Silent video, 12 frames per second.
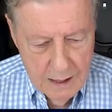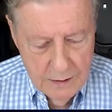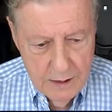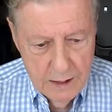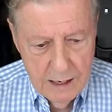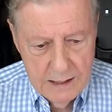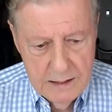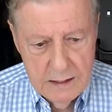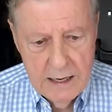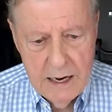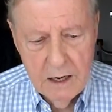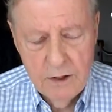And then I
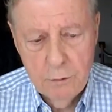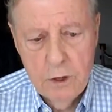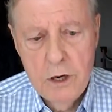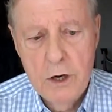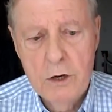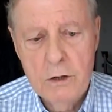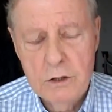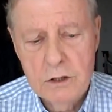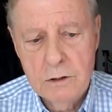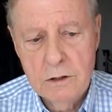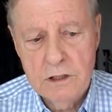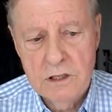did that in three
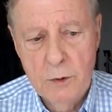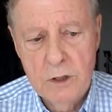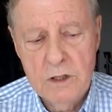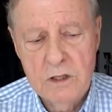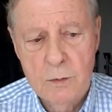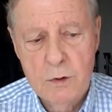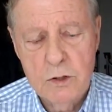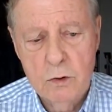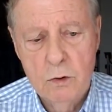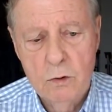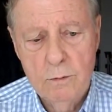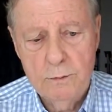years because mm -hmm. I went mm-hmm. to summer
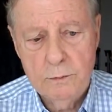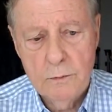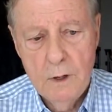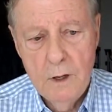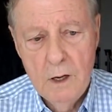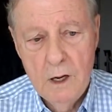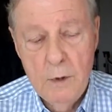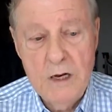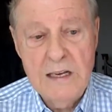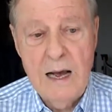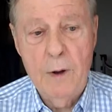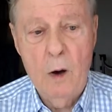school. In the
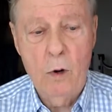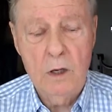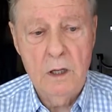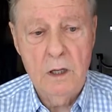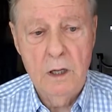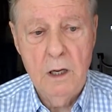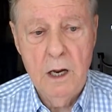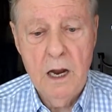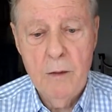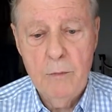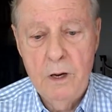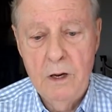meantime, I worked at
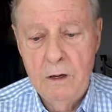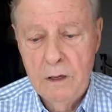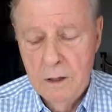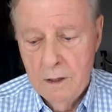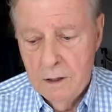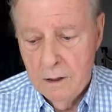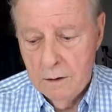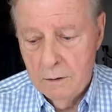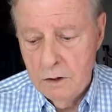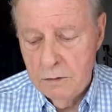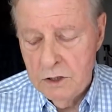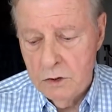the A&P
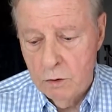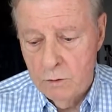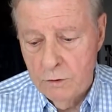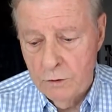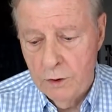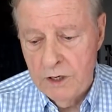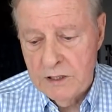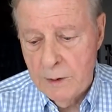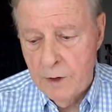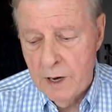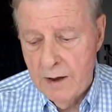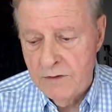grocery store for
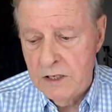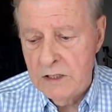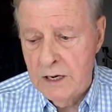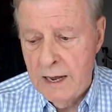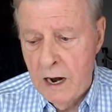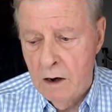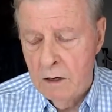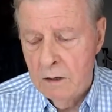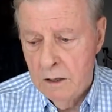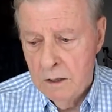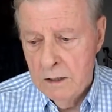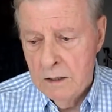37 and a half cents an hour
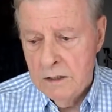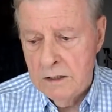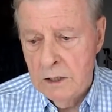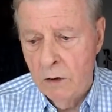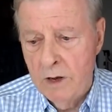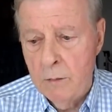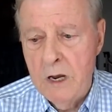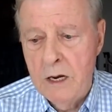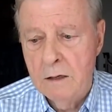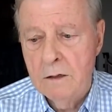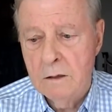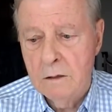selling
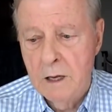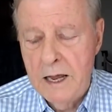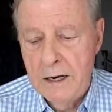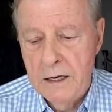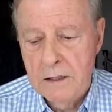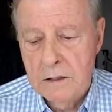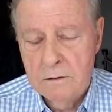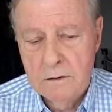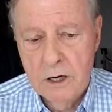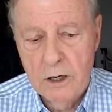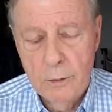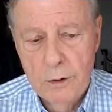meat to ladies and
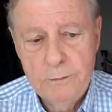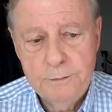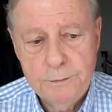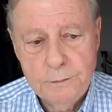gentlemen.